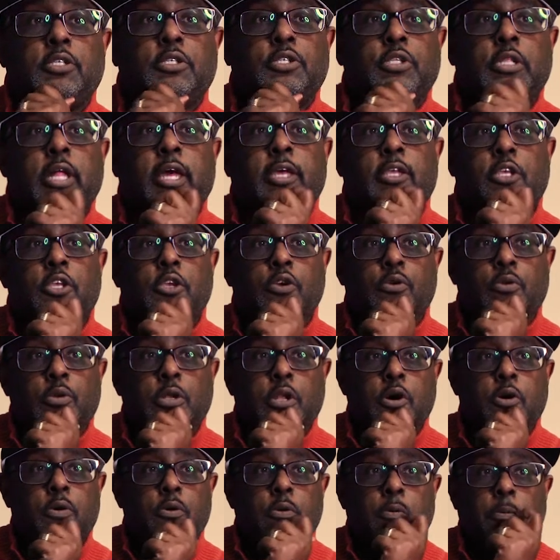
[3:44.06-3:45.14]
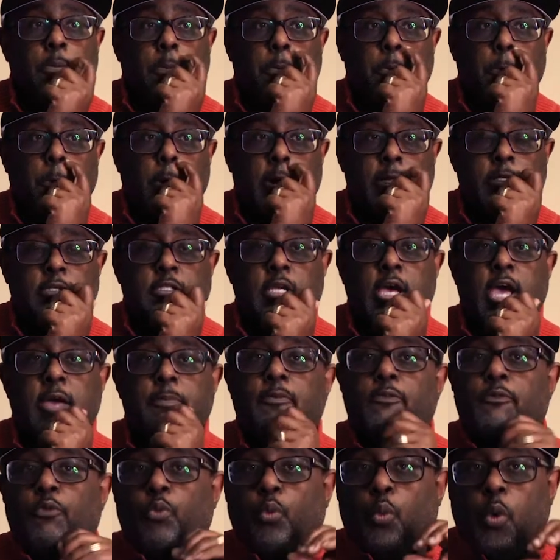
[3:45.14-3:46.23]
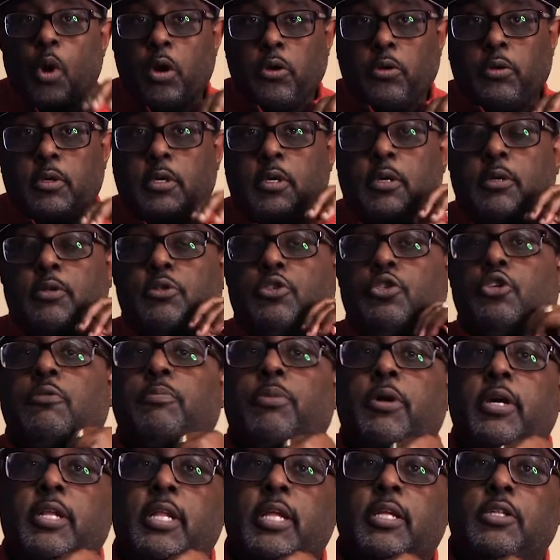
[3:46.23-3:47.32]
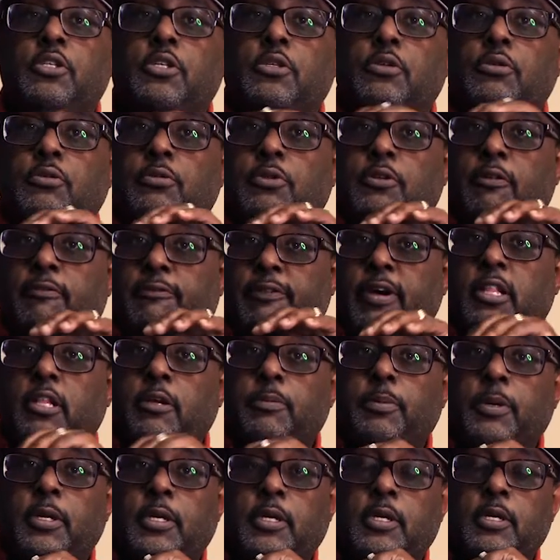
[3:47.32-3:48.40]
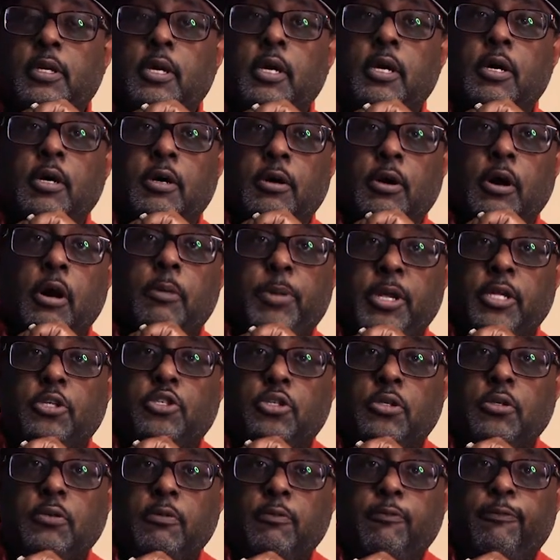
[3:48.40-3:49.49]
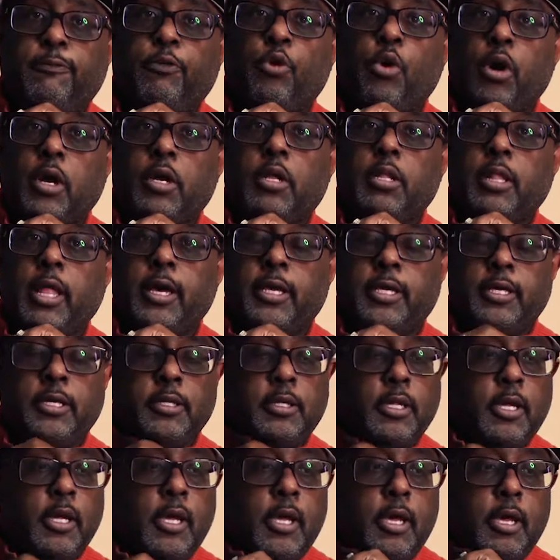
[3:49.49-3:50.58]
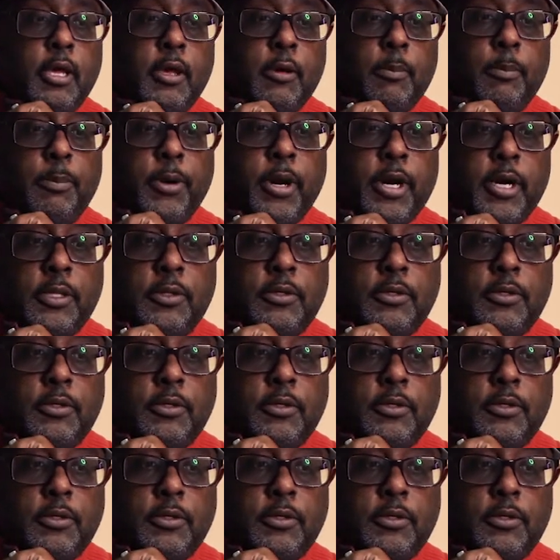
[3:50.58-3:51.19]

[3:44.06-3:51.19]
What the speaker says: like, what type of work you put into developing a picture for a client. But